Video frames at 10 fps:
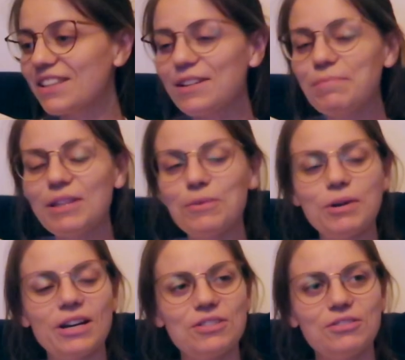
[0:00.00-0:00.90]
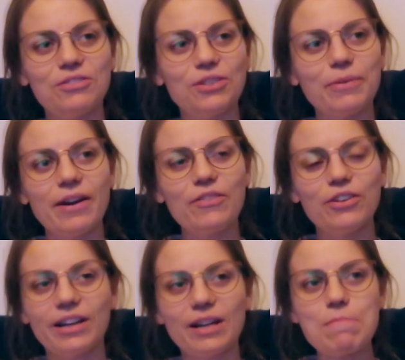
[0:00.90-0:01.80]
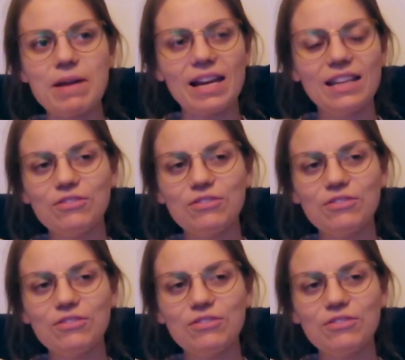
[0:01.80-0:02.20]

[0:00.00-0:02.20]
is going to be the worst review ever. I can barely